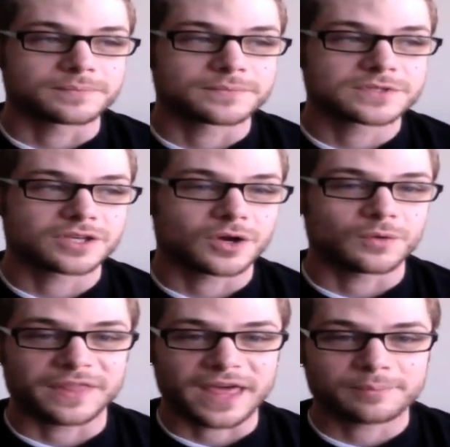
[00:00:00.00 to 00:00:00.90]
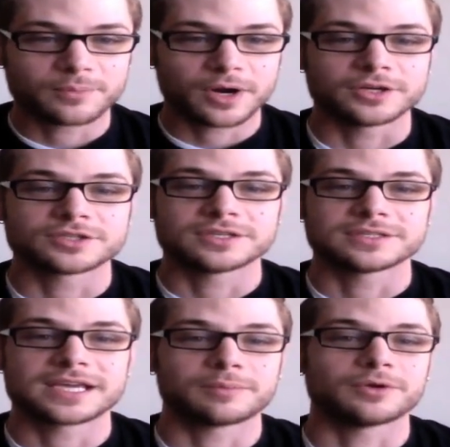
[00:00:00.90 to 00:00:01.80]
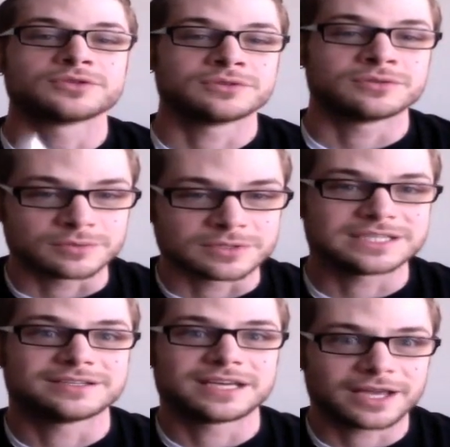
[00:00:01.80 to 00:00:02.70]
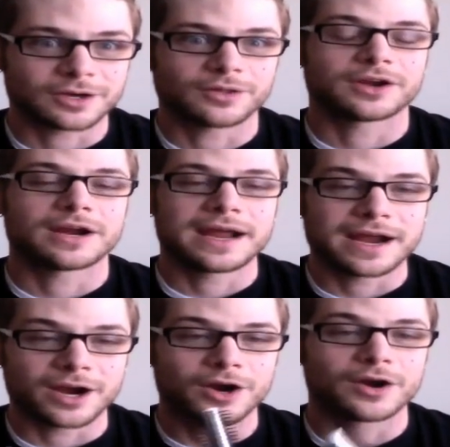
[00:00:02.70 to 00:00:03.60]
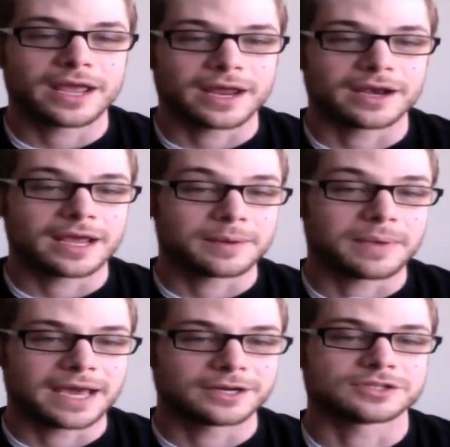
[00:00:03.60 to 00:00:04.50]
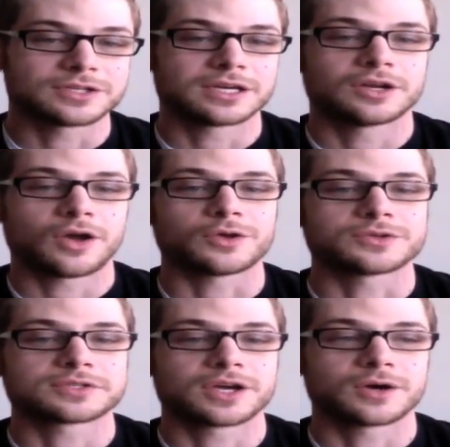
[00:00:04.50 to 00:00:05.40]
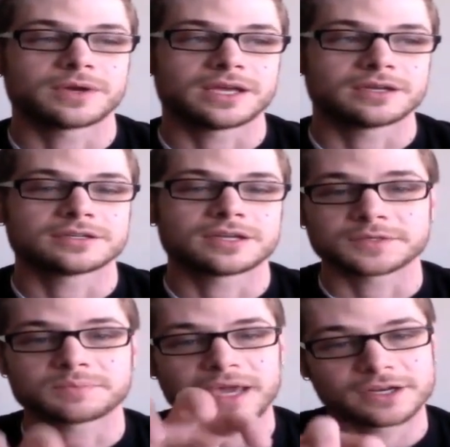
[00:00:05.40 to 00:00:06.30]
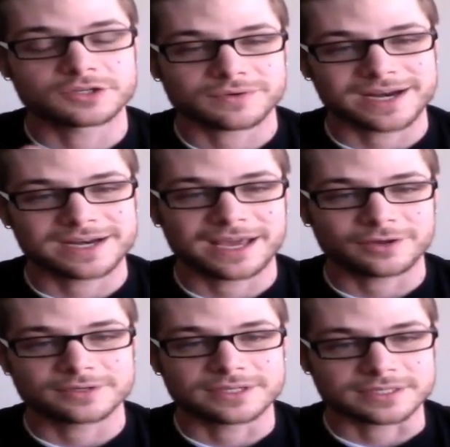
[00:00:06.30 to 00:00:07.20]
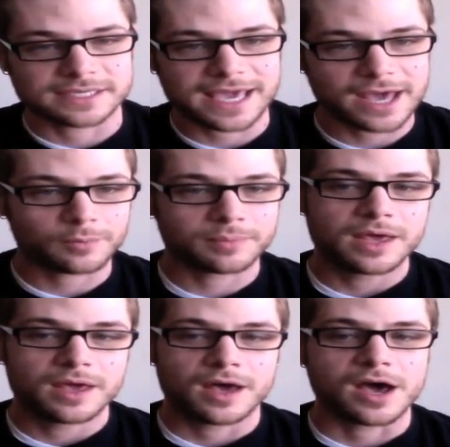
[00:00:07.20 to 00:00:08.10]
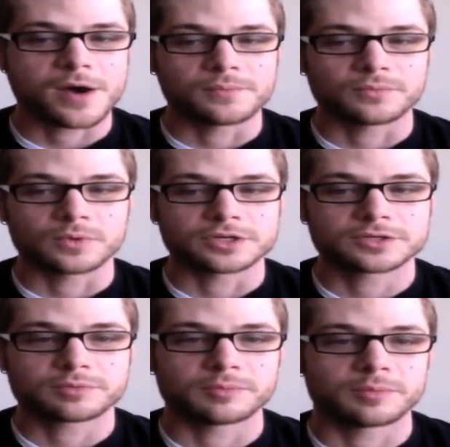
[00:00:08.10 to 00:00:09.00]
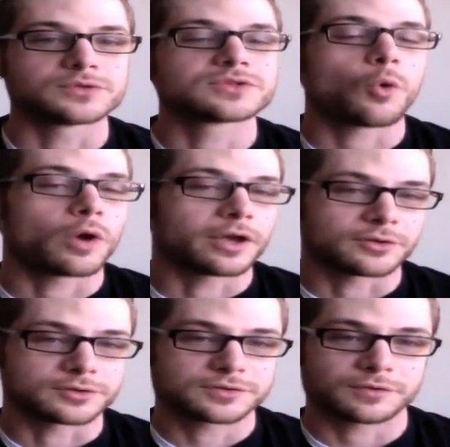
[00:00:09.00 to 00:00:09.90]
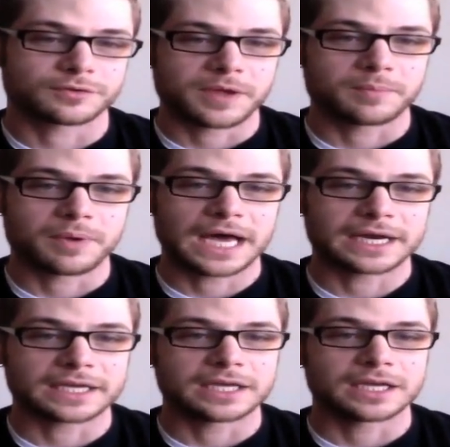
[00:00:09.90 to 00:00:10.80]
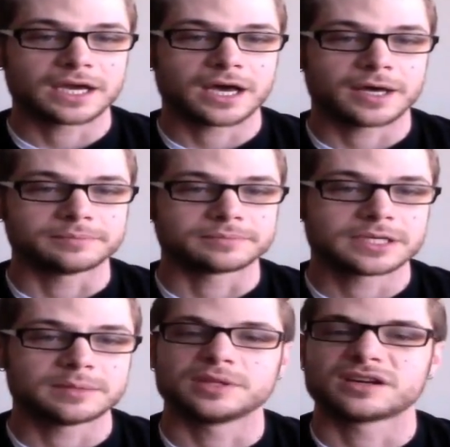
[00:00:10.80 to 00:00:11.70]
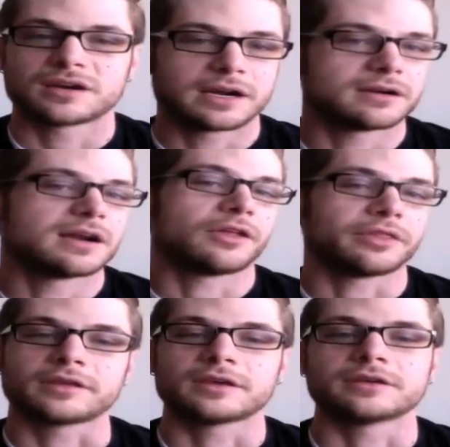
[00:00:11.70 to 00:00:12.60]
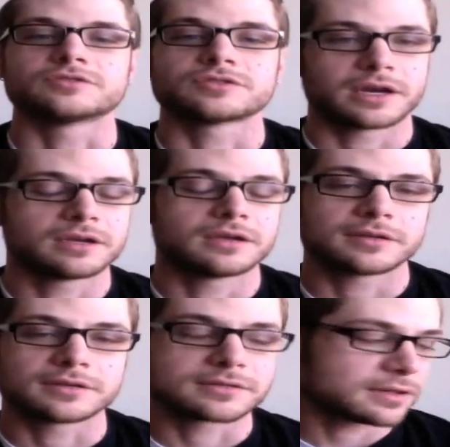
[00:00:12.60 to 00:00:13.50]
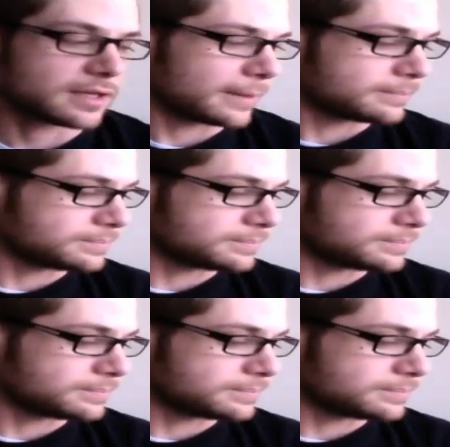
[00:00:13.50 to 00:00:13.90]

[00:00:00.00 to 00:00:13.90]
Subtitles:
So that brush is able to detangle their hair and manage it, and also it does penetrate down to the scalp, which promotes oils from their body, keeping their hair healthy and shiny and things like that.